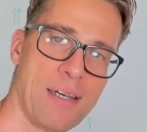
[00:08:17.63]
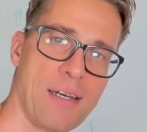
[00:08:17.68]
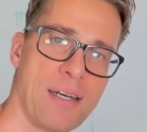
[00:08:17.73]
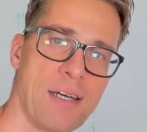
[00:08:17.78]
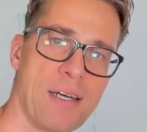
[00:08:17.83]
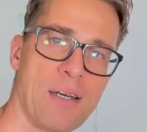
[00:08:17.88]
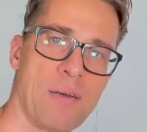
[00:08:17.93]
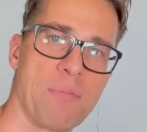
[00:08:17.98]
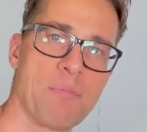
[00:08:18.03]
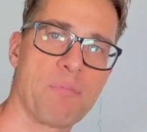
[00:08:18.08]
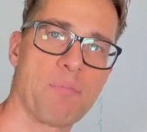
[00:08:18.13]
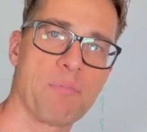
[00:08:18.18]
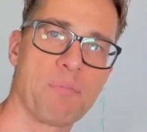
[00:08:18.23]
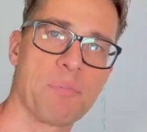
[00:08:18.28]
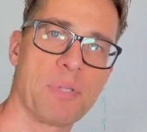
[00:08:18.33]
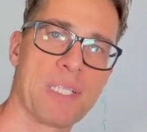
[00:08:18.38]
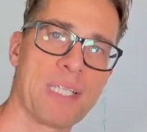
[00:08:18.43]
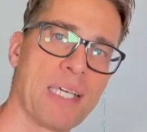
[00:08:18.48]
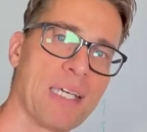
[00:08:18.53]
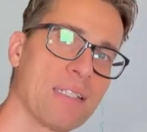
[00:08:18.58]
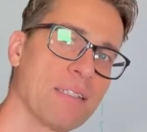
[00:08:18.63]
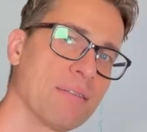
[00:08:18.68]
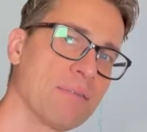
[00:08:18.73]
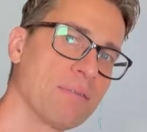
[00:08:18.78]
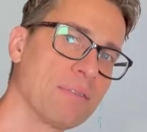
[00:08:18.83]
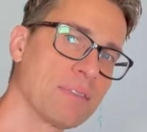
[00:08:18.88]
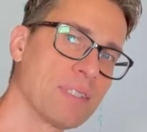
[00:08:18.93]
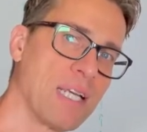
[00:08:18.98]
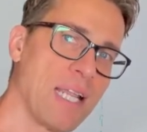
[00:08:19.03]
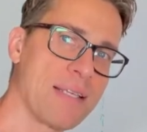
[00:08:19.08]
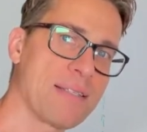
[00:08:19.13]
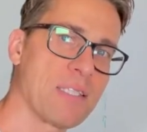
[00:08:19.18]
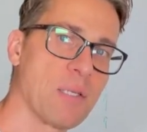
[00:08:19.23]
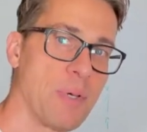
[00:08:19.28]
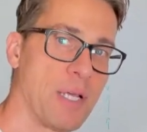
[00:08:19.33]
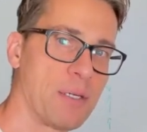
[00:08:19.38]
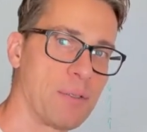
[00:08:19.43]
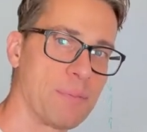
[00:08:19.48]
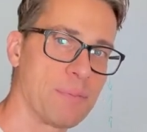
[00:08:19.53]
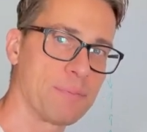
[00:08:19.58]
Um, but again, the less the
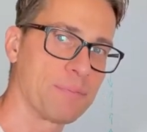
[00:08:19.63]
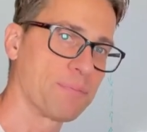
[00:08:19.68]
better.